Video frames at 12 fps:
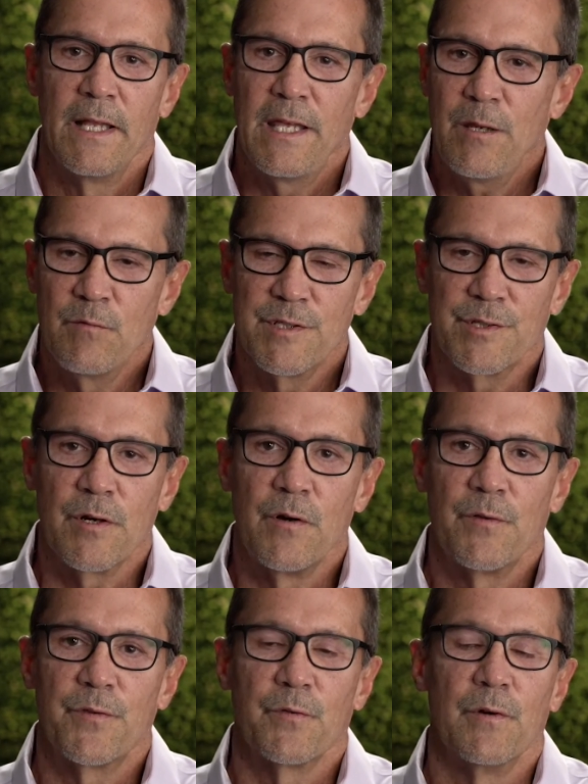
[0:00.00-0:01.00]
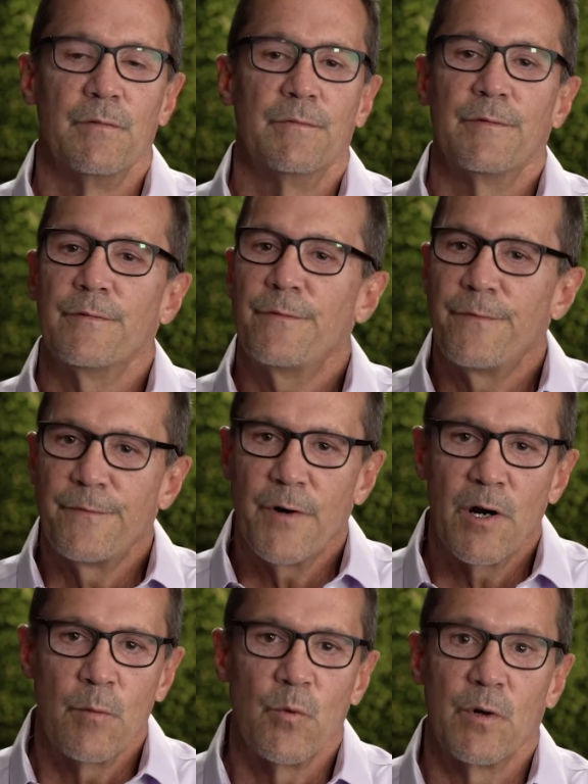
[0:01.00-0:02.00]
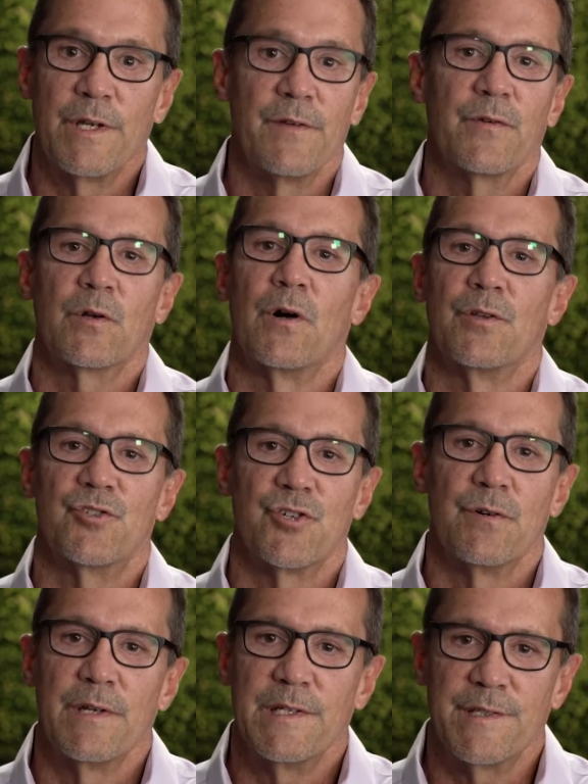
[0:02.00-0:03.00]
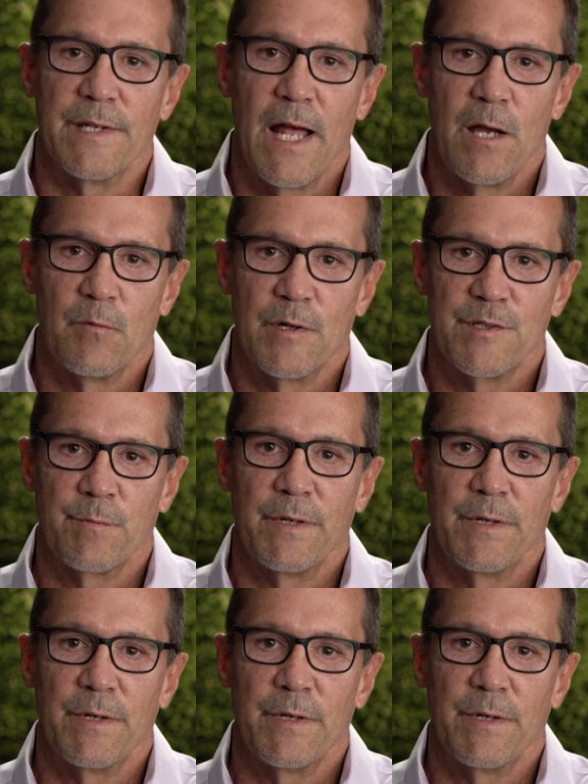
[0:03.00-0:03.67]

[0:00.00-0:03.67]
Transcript: He was going through far more difficult journeys than I was,